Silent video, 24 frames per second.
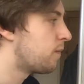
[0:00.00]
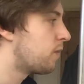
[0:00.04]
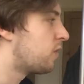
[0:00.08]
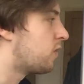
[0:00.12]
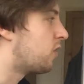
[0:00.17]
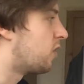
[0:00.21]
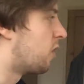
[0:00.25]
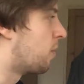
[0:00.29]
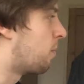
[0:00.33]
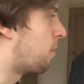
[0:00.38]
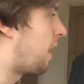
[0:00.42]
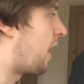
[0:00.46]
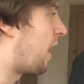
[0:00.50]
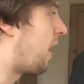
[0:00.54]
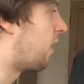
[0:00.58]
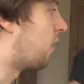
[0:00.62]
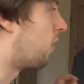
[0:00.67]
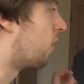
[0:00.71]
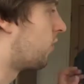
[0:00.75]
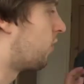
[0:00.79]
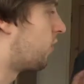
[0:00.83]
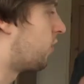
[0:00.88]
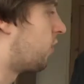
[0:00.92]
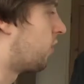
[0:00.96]
to the power
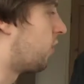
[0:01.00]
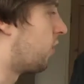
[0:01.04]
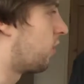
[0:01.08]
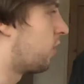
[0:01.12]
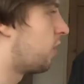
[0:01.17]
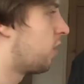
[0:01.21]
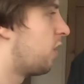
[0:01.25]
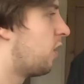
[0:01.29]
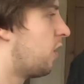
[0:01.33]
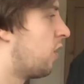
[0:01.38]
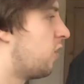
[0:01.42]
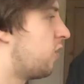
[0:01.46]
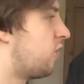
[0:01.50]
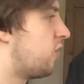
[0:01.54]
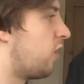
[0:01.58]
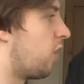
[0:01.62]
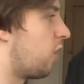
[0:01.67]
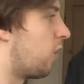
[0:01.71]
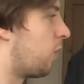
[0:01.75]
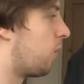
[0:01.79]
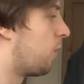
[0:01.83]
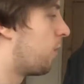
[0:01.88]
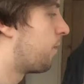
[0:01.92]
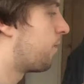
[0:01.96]
of 2.
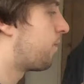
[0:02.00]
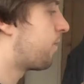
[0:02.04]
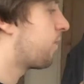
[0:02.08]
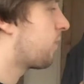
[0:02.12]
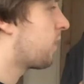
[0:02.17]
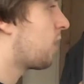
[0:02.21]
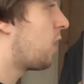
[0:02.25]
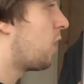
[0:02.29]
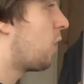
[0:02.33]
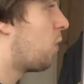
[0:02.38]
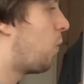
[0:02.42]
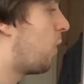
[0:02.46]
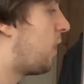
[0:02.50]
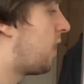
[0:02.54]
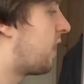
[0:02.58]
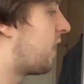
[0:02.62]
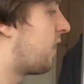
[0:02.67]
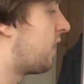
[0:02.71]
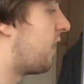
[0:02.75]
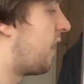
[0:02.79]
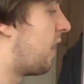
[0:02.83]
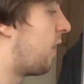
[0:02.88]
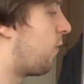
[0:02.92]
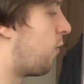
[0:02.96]
So we
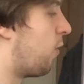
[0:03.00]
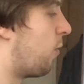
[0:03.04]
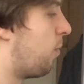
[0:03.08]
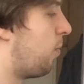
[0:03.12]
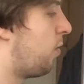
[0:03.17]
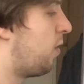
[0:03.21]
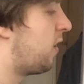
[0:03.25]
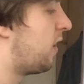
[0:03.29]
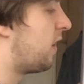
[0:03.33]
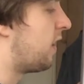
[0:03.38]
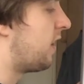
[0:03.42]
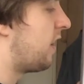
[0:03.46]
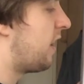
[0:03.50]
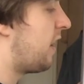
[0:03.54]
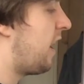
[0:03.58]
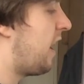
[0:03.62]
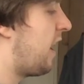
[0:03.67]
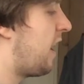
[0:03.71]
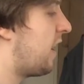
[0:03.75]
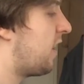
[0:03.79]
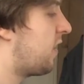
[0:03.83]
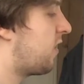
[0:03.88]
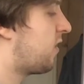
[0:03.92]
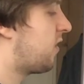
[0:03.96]
can therefore put in
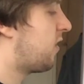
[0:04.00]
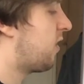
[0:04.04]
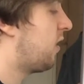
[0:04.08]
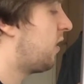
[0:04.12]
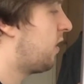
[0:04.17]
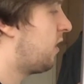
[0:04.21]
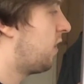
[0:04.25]
x,